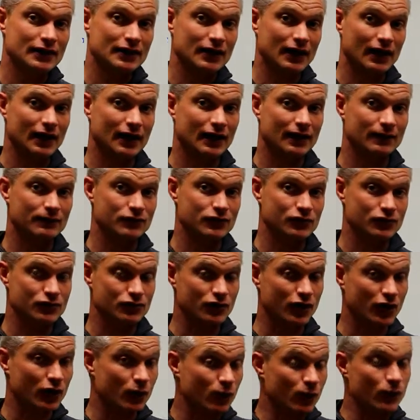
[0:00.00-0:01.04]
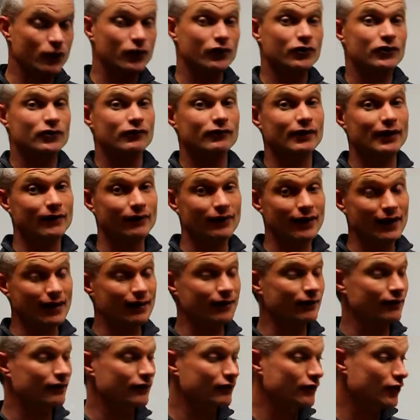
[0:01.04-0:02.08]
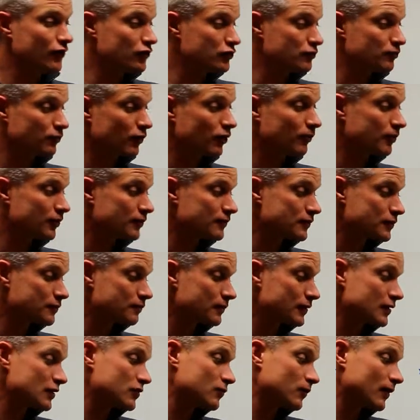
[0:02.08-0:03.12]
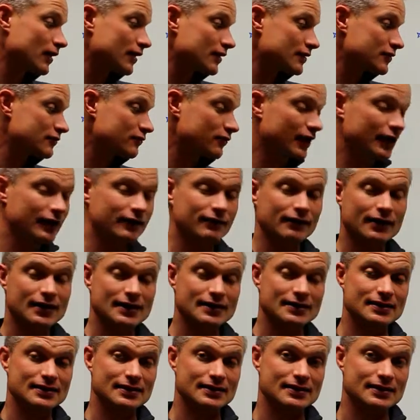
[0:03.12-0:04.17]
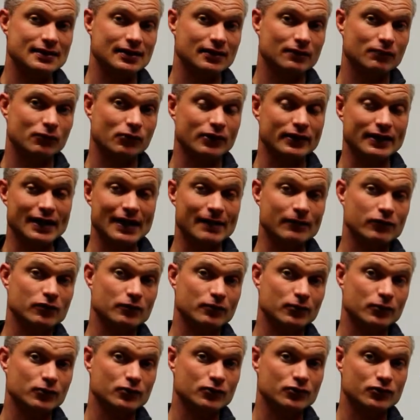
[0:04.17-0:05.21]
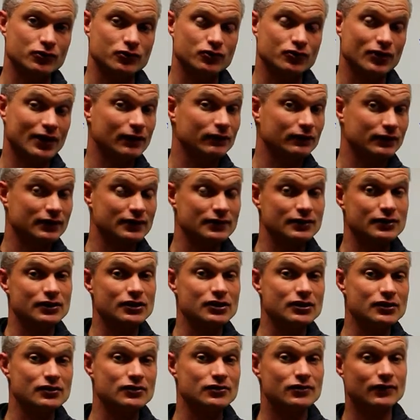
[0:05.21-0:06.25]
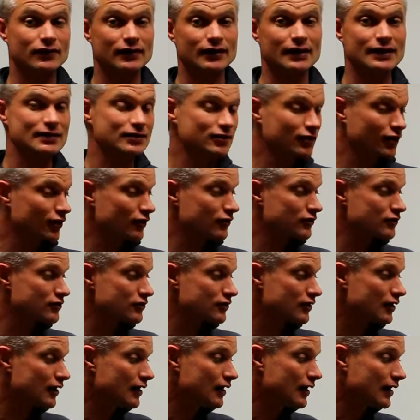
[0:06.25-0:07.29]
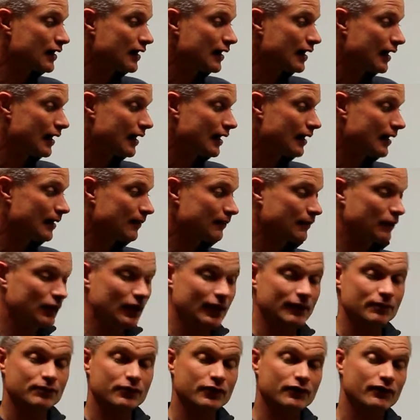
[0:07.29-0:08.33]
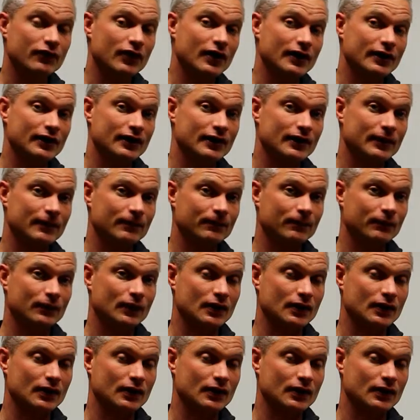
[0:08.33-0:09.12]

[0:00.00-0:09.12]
to try to work around those problems, as well as ryegrasses that are more adaptable to drought conditions on the east coast, and provide a